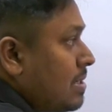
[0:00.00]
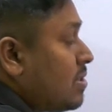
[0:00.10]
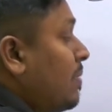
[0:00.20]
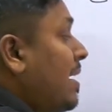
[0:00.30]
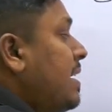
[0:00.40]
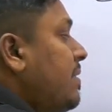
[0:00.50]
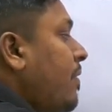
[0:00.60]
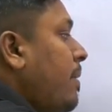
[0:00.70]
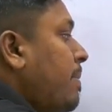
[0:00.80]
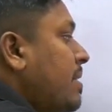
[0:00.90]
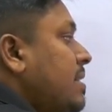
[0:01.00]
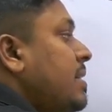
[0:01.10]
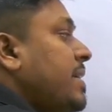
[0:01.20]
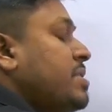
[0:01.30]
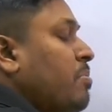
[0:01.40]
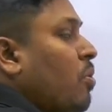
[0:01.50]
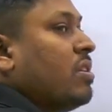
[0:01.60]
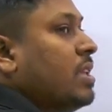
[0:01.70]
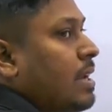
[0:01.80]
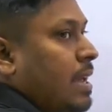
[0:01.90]
is 25% more
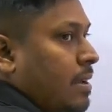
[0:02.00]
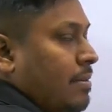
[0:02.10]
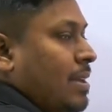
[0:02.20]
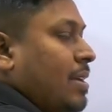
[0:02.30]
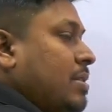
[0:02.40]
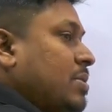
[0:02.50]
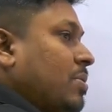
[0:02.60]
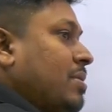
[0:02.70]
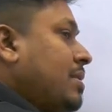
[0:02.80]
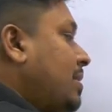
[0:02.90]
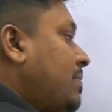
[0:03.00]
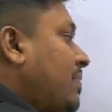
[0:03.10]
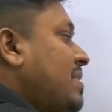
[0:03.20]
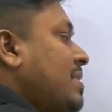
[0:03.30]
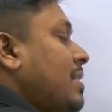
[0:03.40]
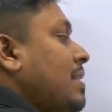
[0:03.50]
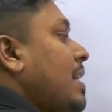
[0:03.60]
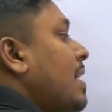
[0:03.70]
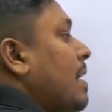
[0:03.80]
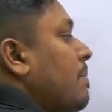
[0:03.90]
than A. So first they
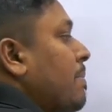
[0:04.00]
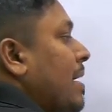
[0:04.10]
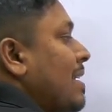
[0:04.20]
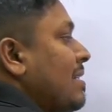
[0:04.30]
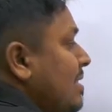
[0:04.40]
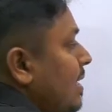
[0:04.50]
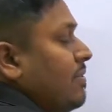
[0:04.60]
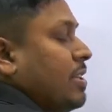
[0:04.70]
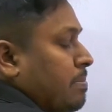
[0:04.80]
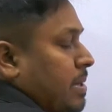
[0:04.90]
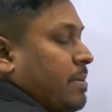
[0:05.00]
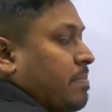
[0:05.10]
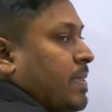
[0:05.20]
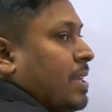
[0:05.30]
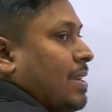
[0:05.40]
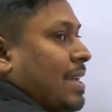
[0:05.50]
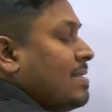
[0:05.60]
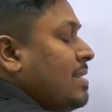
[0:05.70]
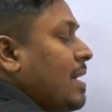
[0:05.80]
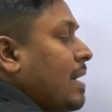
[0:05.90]
are comparing C with B.
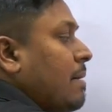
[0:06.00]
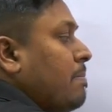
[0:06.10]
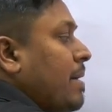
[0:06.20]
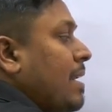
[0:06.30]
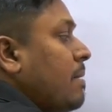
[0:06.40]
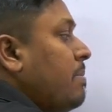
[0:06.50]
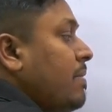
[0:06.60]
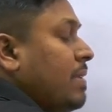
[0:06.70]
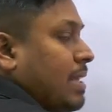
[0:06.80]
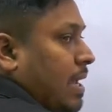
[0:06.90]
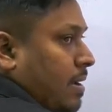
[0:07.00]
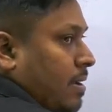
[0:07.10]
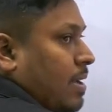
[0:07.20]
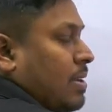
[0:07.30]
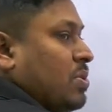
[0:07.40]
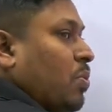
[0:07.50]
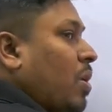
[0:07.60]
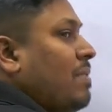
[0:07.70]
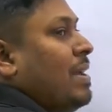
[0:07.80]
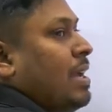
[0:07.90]
Next they are comparing B with A. So
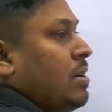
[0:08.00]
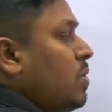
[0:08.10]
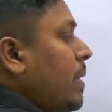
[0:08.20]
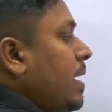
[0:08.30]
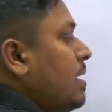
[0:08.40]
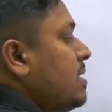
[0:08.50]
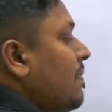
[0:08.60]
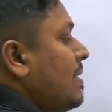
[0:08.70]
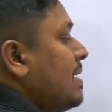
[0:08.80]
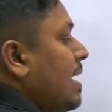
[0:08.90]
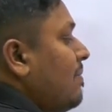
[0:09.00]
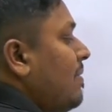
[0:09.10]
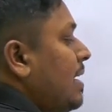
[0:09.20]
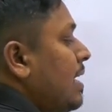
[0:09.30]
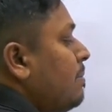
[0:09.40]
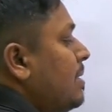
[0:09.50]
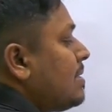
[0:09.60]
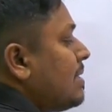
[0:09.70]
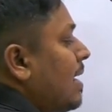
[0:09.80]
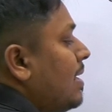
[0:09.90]
what we can do here is, first let me keep the
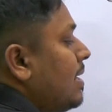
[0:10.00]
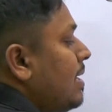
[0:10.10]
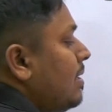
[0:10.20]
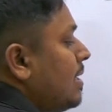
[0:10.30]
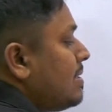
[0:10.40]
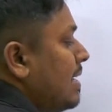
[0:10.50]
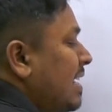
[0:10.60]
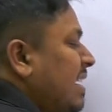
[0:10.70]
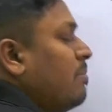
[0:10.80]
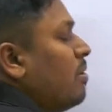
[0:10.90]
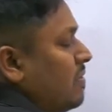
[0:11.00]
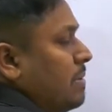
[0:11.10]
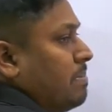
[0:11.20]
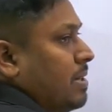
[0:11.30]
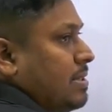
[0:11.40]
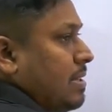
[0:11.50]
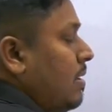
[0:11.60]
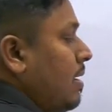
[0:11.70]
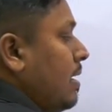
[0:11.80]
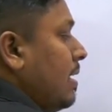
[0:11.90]
salary, that is income of the
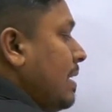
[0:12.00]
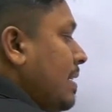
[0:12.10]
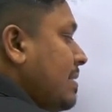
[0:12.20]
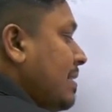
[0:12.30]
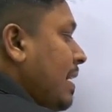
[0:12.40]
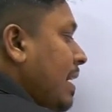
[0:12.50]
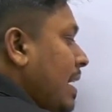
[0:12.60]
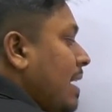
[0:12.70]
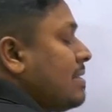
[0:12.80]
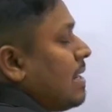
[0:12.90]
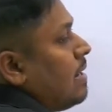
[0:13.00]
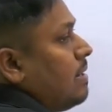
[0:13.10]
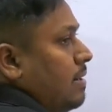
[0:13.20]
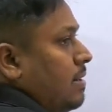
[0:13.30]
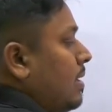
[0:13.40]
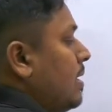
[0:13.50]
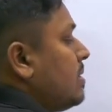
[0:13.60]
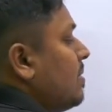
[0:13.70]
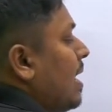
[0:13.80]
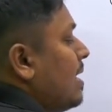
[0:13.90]
person, that is A, as 100.
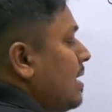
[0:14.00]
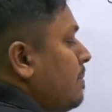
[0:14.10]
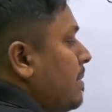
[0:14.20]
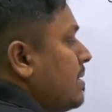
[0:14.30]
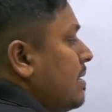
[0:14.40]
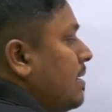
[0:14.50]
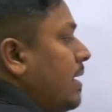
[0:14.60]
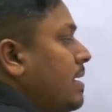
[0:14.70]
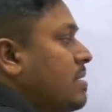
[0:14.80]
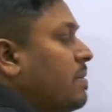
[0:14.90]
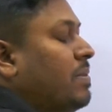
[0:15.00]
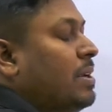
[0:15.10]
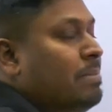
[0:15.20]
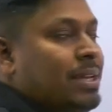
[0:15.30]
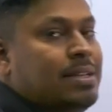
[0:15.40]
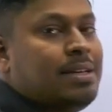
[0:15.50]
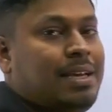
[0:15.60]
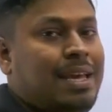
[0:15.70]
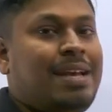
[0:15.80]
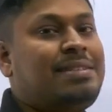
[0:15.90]
So 100% will be the
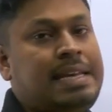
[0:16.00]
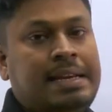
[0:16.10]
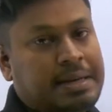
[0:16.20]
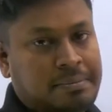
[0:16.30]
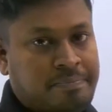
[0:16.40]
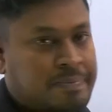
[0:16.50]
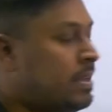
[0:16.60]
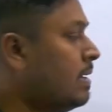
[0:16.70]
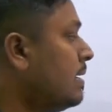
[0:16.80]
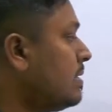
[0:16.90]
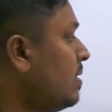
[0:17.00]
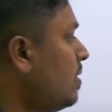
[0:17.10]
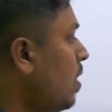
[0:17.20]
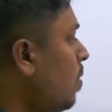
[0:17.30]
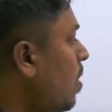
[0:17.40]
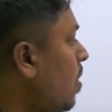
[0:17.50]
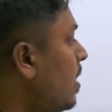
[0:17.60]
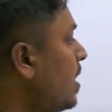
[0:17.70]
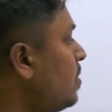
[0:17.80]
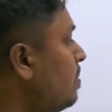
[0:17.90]
A's income. So now
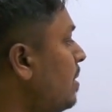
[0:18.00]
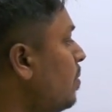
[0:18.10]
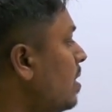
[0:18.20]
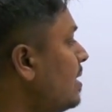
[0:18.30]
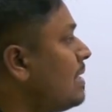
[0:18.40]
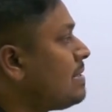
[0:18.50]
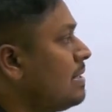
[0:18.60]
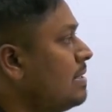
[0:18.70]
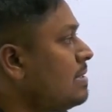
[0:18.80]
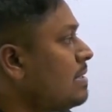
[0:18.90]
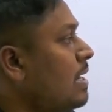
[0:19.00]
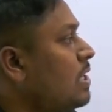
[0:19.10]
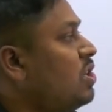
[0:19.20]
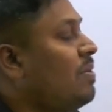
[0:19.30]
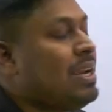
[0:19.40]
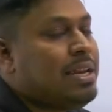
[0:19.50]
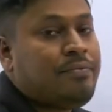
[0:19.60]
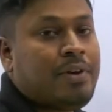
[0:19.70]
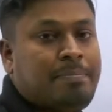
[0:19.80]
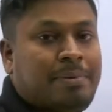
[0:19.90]
according to B, what they have said is
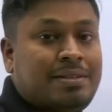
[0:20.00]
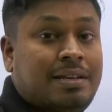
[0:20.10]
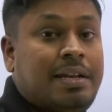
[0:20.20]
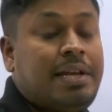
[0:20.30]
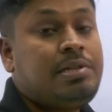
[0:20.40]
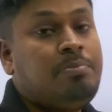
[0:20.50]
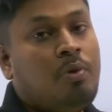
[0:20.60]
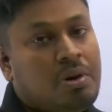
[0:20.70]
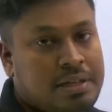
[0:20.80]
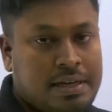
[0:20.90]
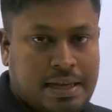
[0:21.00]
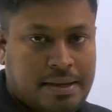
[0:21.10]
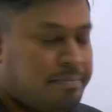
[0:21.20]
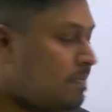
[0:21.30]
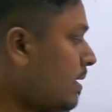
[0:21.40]
25% more than A.